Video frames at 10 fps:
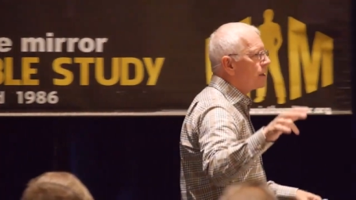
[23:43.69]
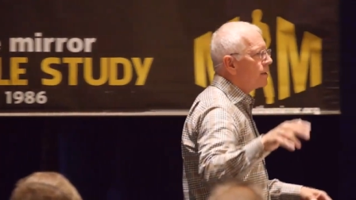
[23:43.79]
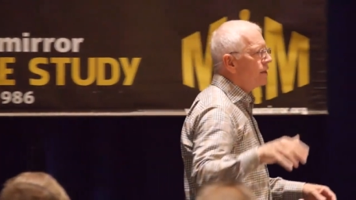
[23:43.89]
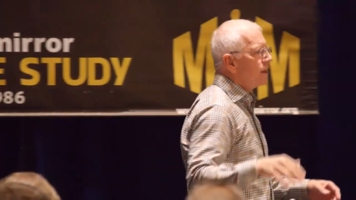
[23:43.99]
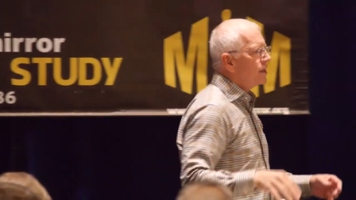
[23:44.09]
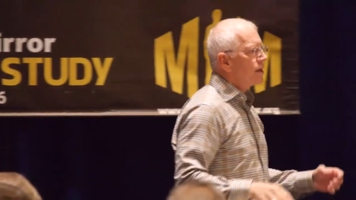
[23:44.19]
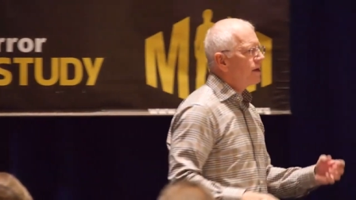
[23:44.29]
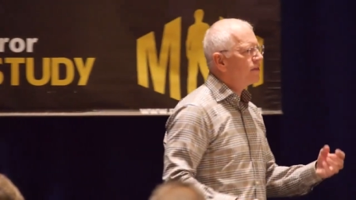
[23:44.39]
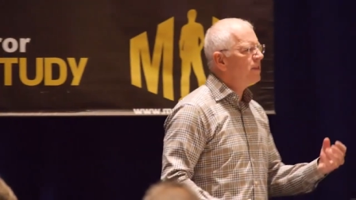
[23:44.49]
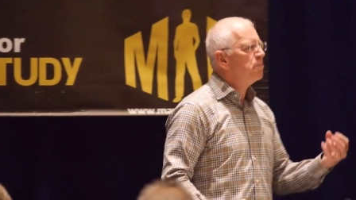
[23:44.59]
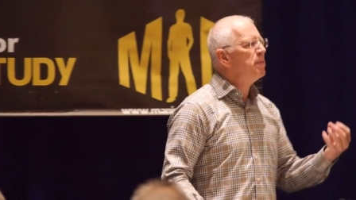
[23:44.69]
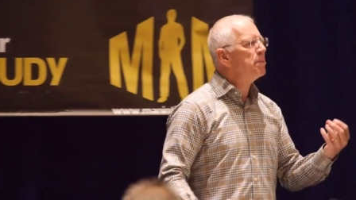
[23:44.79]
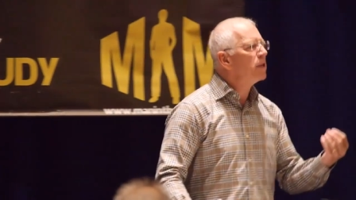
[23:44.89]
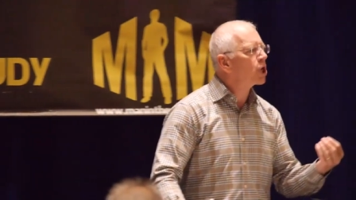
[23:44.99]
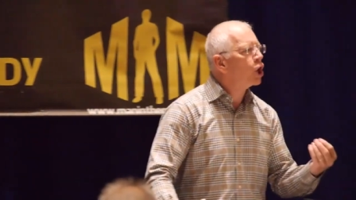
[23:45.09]
the, uh, the
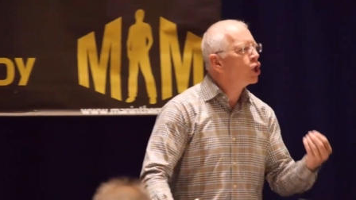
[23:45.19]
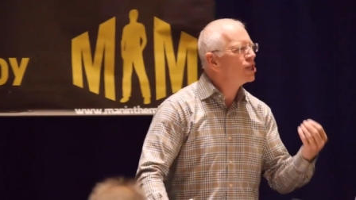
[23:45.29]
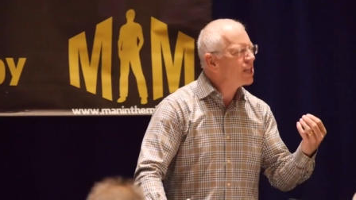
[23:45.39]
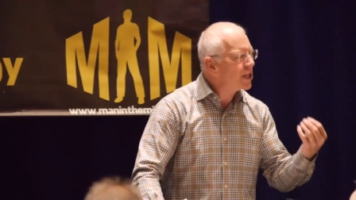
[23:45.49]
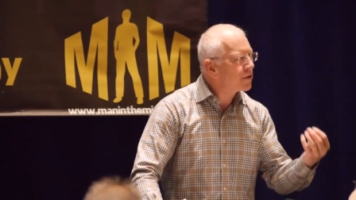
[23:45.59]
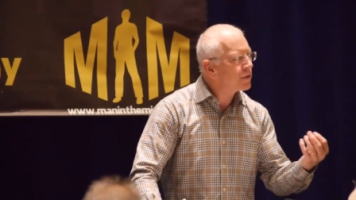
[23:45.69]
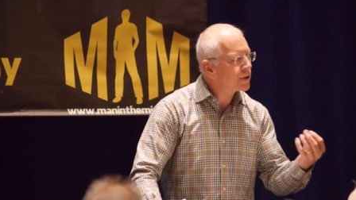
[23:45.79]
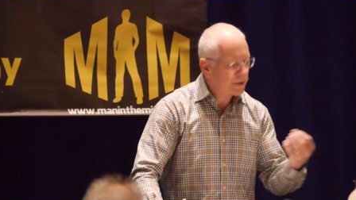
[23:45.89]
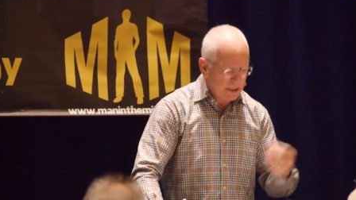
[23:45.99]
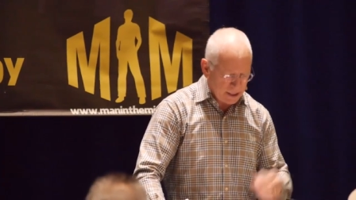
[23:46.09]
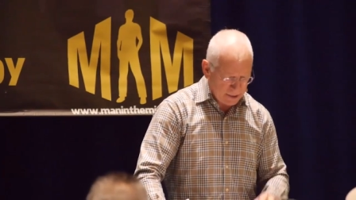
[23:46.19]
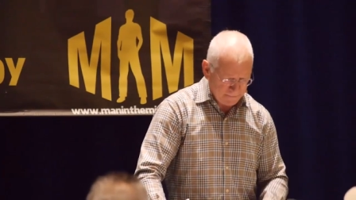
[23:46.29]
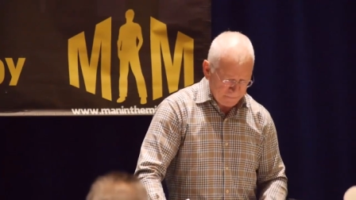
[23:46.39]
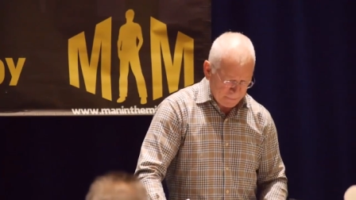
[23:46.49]
biblical literacy,